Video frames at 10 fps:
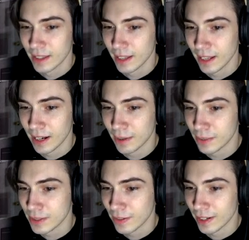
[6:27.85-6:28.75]
that I
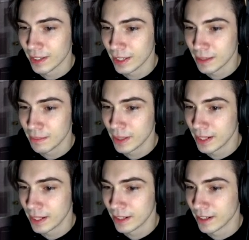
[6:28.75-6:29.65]
was finally
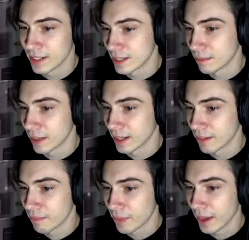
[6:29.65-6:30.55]
beating her at something.
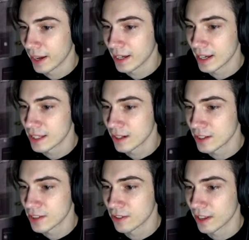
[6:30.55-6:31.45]
I guess our
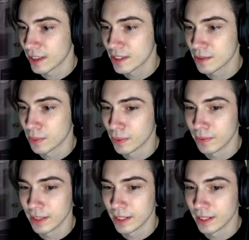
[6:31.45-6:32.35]
strengths were
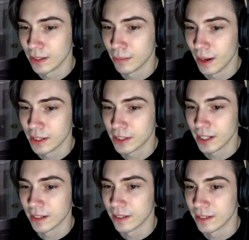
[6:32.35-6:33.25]
really no match
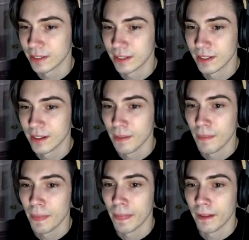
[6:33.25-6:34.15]
at all.
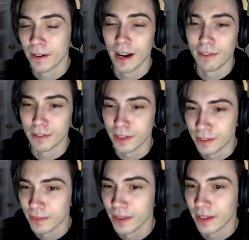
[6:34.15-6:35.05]
Or after all.
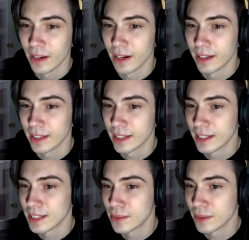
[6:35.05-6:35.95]
The
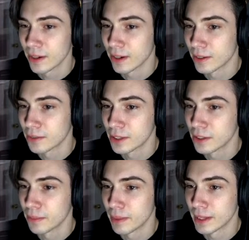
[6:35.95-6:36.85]
kids were all
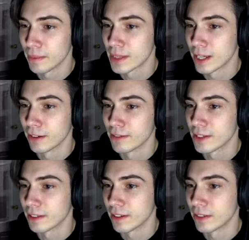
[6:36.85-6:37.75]
regrouping themselves
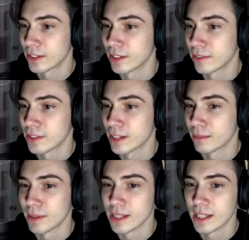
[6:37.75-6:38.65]
around her for
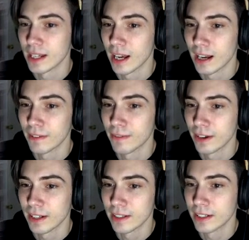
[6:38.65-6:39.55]
some reason. I
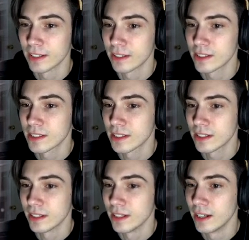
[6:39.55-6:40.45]
finally
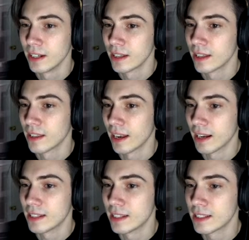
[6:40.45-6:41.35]
understood that
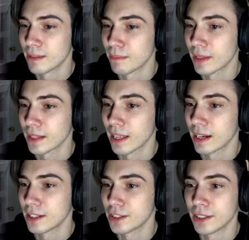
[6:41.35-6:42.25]
I did something
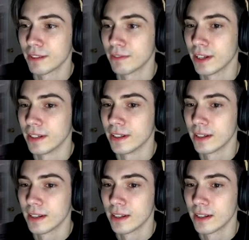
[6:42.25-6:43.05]
that I shouldn't have done.